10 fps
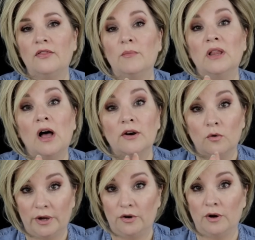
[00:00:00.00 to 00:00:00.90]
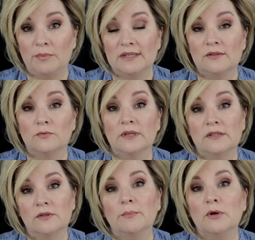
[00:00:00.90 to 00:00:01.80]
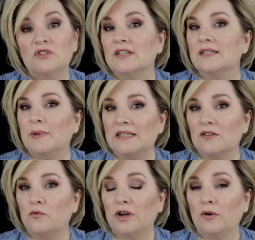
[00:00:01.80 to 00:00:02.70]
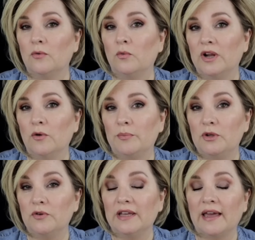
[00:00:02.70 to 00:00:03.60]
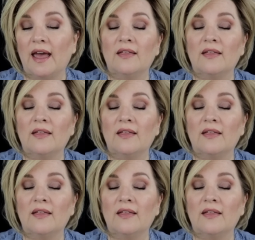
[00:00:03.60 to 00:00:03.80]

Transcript: The Milano wig grip is, is the most expensive wig, wig grip you can get.